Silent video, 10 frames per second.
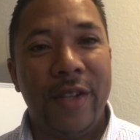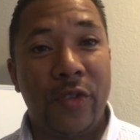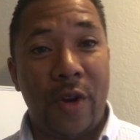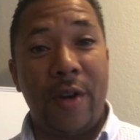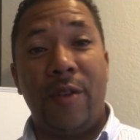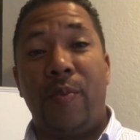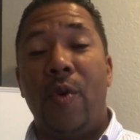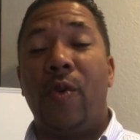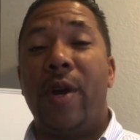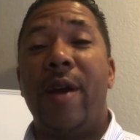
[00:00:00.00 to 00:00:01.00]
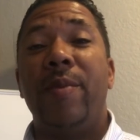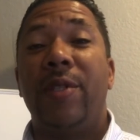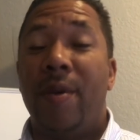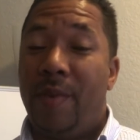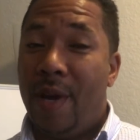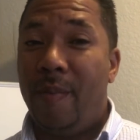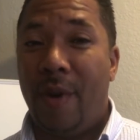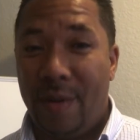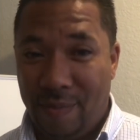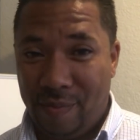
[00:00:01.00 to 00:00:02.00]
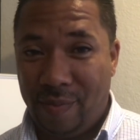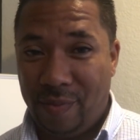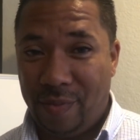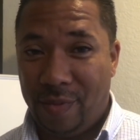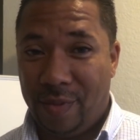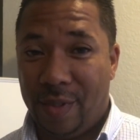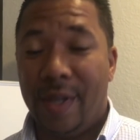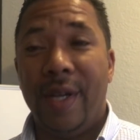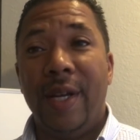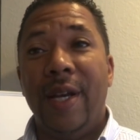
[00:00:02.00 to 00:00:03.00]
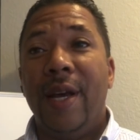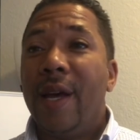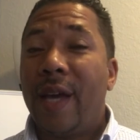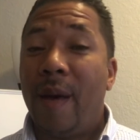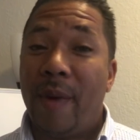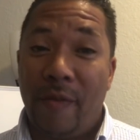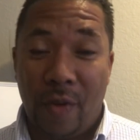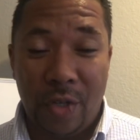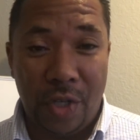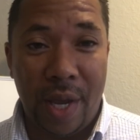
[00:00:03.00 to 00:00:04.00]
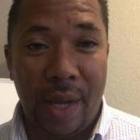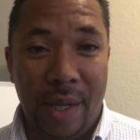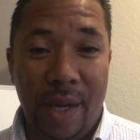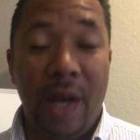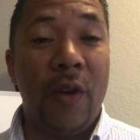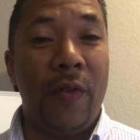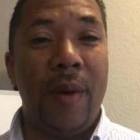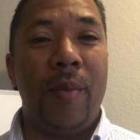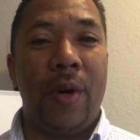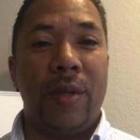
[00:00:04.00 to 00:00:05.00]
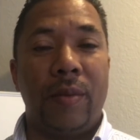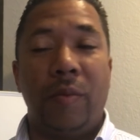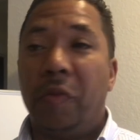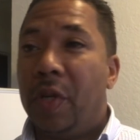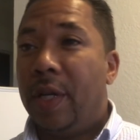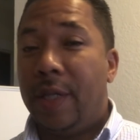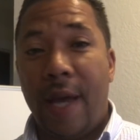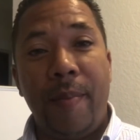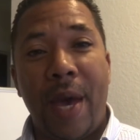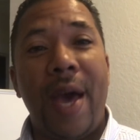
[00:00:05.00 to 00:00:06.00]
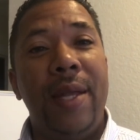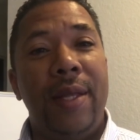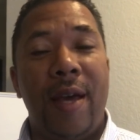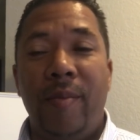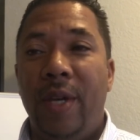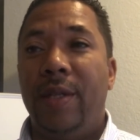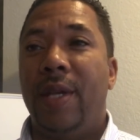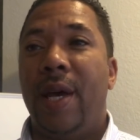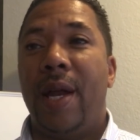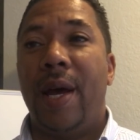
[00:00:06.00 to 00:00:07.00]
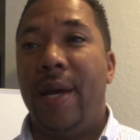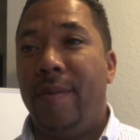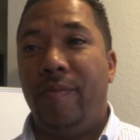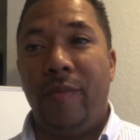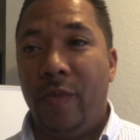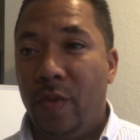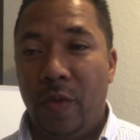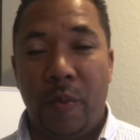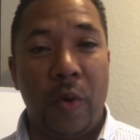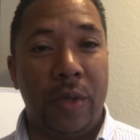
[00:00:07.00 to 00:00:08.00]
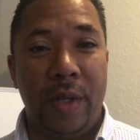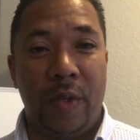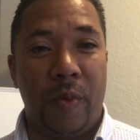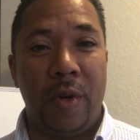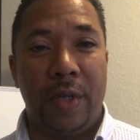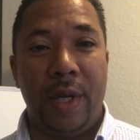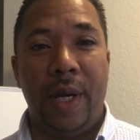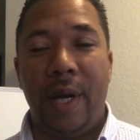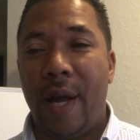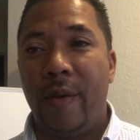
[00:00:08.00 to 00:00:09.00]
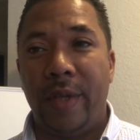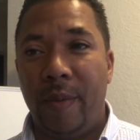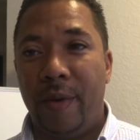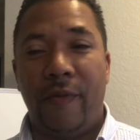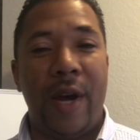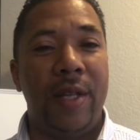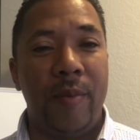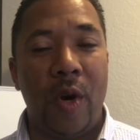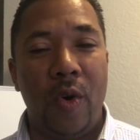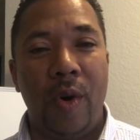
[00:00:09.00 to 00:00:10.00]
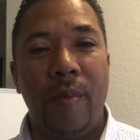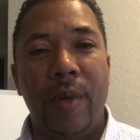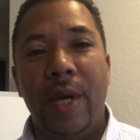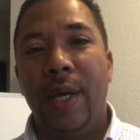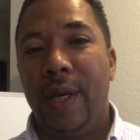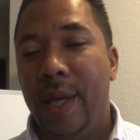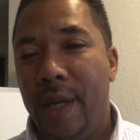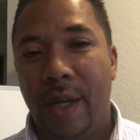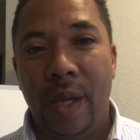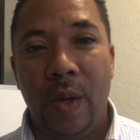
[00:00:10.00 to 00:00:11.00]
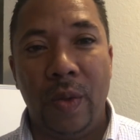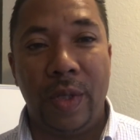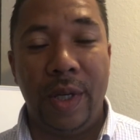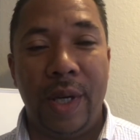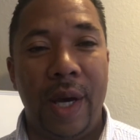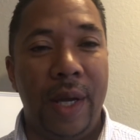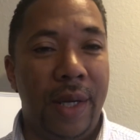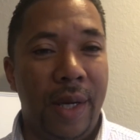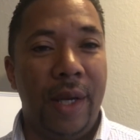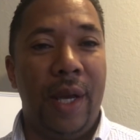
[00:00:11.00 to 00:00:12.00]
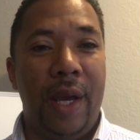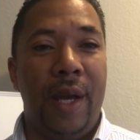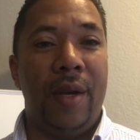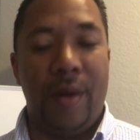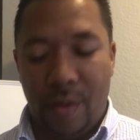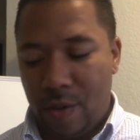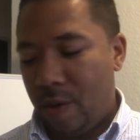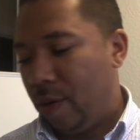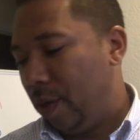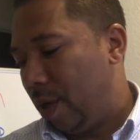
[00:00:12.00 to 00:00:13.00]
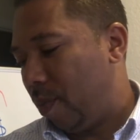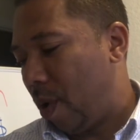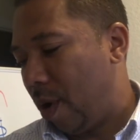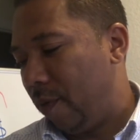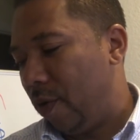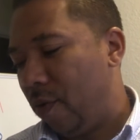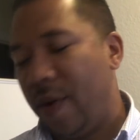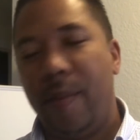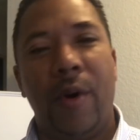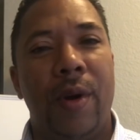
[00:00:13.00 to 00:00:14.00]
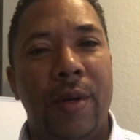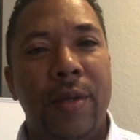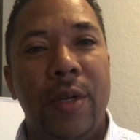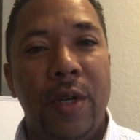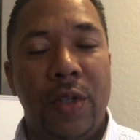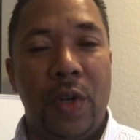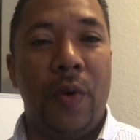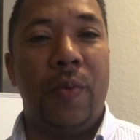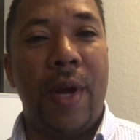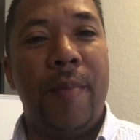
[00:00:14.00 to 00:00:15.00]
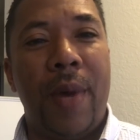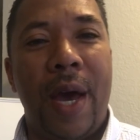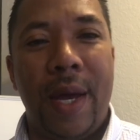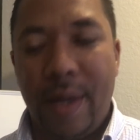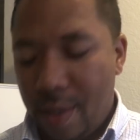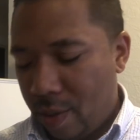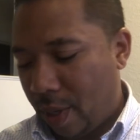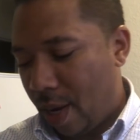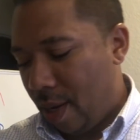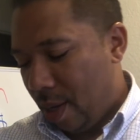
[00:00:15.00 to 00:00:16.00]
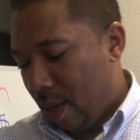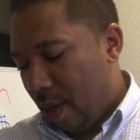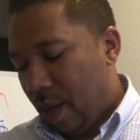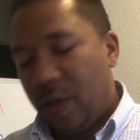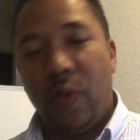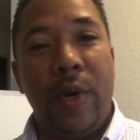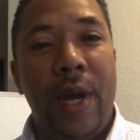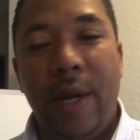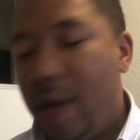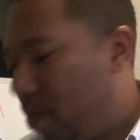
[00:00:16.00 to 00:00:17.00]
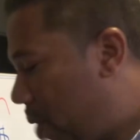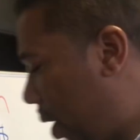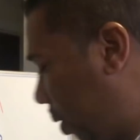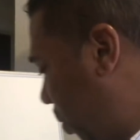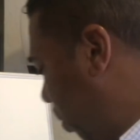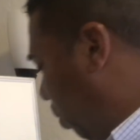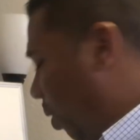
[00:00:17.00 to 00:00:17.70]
Started the program in September, got my first check in November. It's not bad. That means that I spoke to this person and I was able to find them a home, get it closed and done in the earlier part of November. So not bad, okay? $2,800.